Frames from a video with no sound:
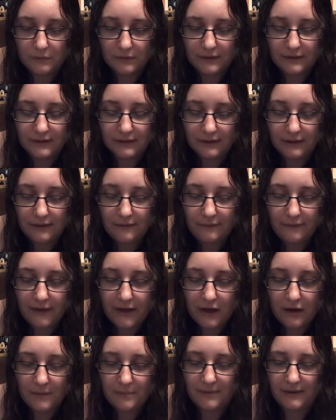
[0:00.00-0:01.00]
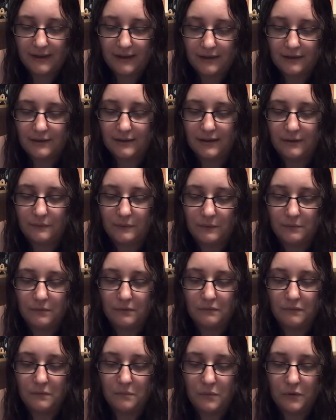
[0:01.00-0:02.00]
We will solidify our plans,
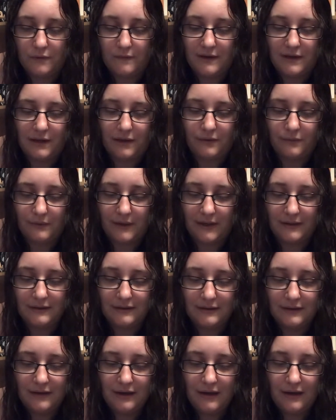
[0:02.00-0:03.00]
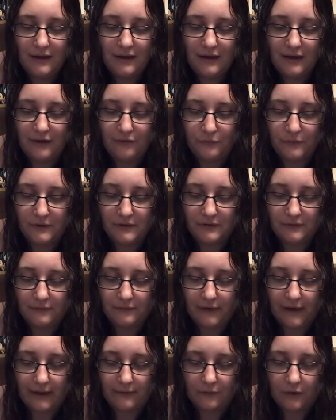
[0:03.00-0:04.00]
and we will remove any threats, if
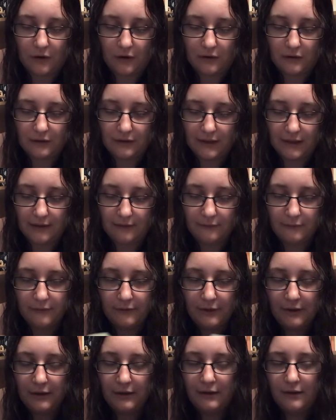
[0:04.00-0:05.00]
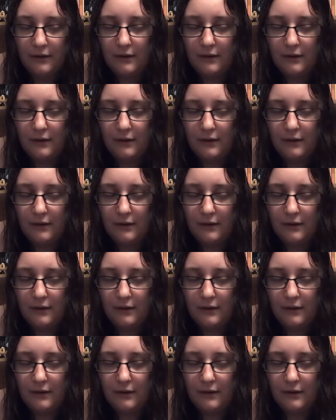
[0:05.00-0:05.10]
we survive Conclave.